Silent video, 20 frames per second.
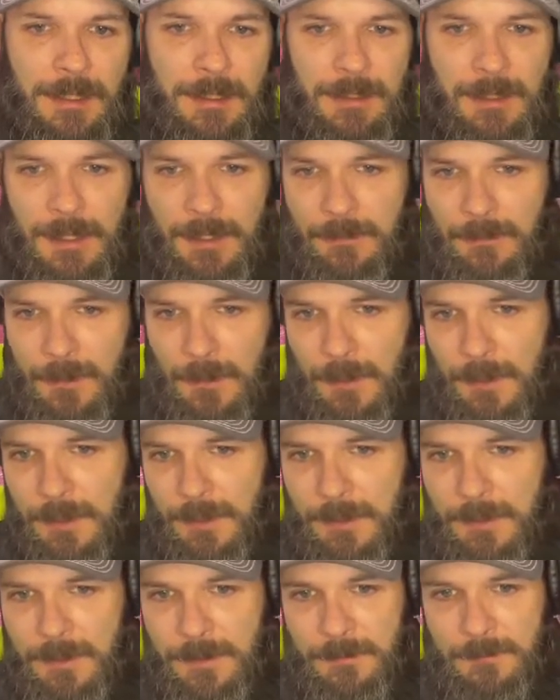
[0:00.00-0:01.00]
Then of
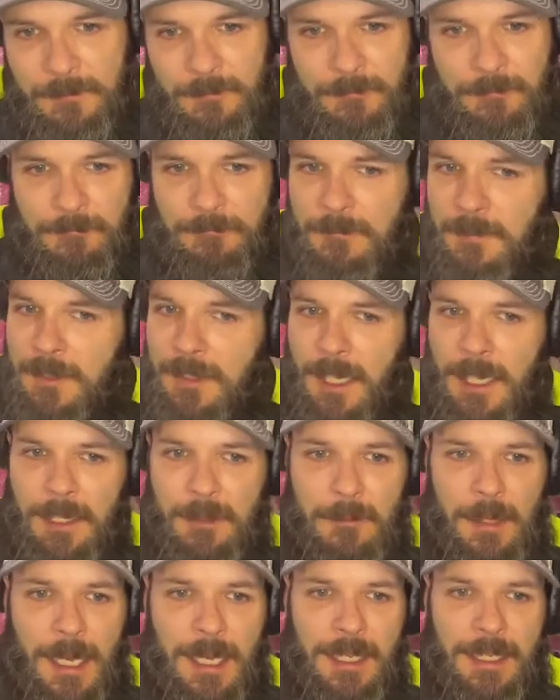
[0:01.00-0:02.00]
course, slide her
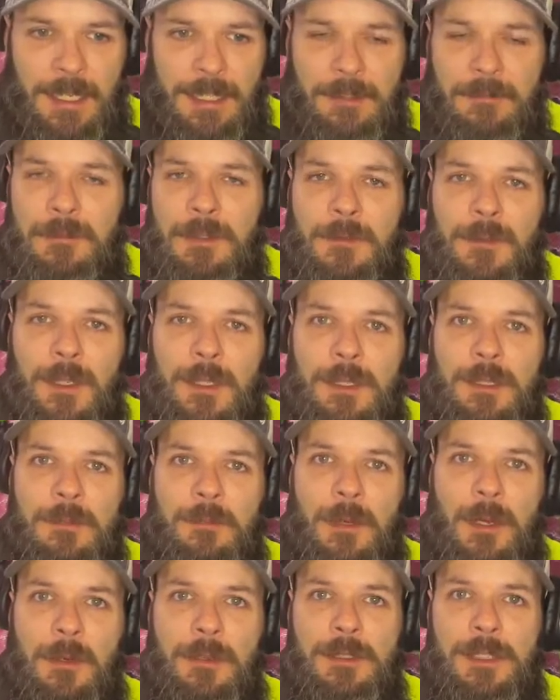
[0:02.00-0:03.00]
back in, reverse the
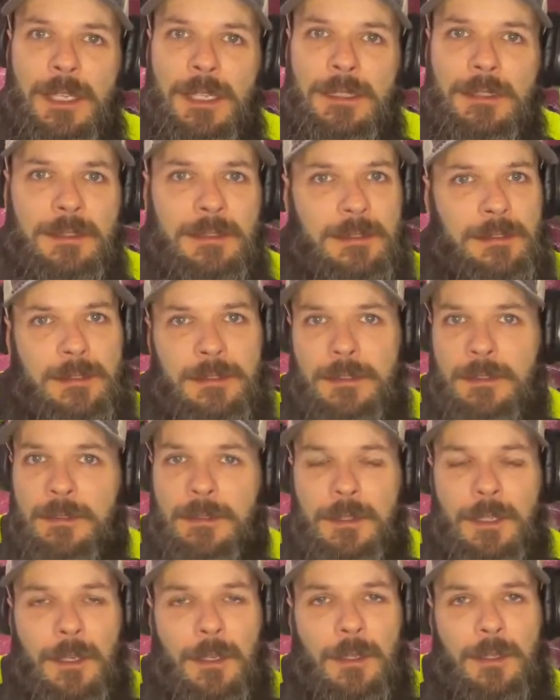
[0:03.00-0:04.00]
process, do
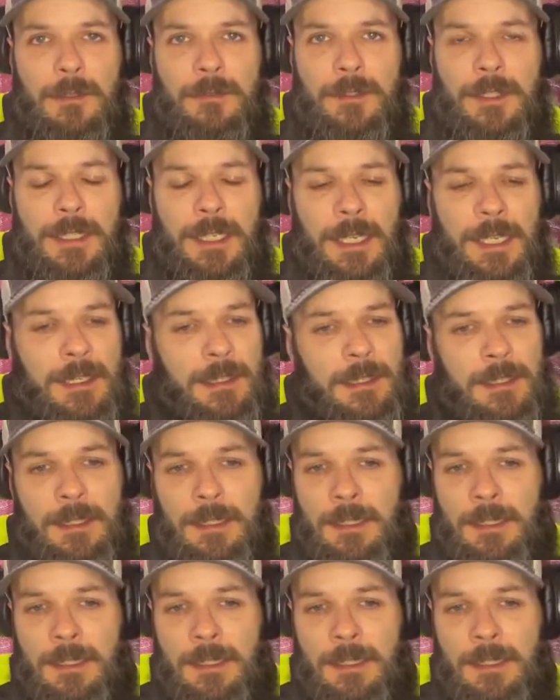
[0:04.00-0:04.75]
it all over again.